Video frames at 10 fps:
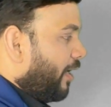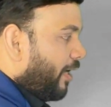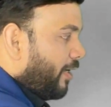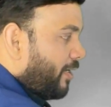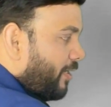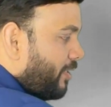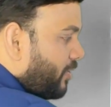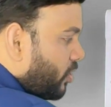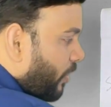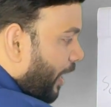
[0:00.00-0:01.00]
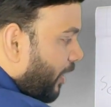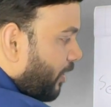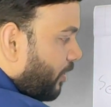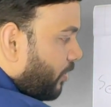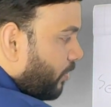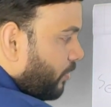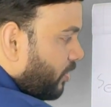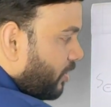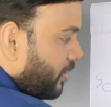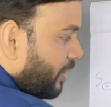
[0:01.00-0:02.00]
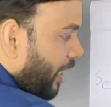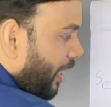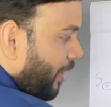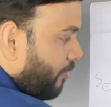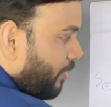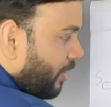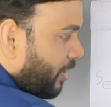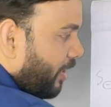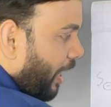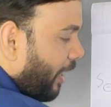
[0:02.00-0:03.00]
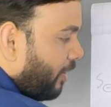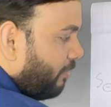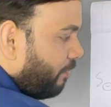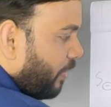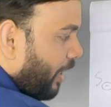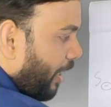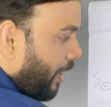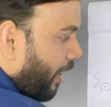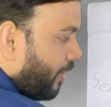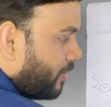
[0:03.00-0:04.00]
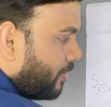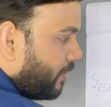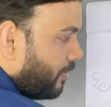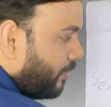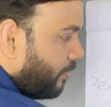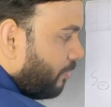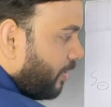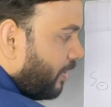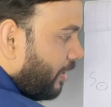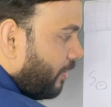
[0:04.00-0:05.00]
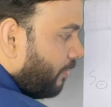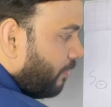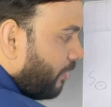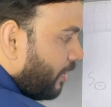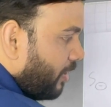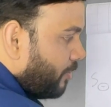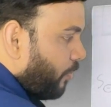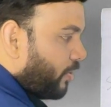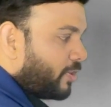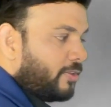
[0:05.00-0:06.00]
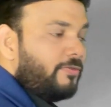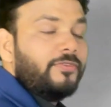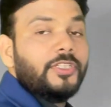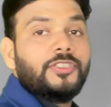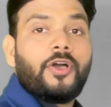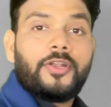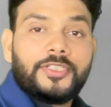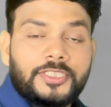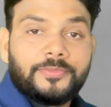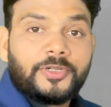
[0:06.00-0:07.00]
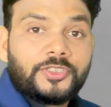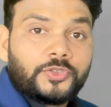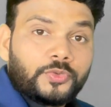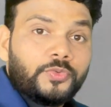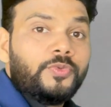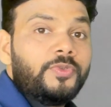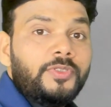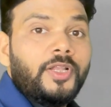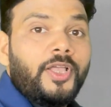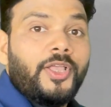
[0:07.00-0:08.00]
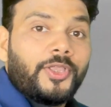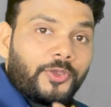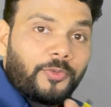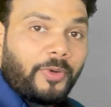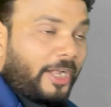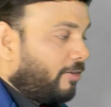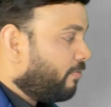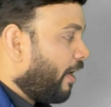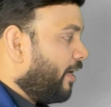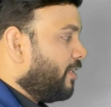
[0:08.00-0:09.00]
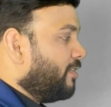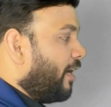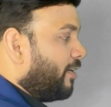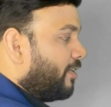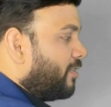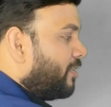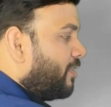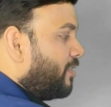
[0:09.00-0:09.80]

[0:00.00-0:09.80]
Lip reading: it is trying to stay with the negative PIRs, with this positive physiology. But soon your mind finds that this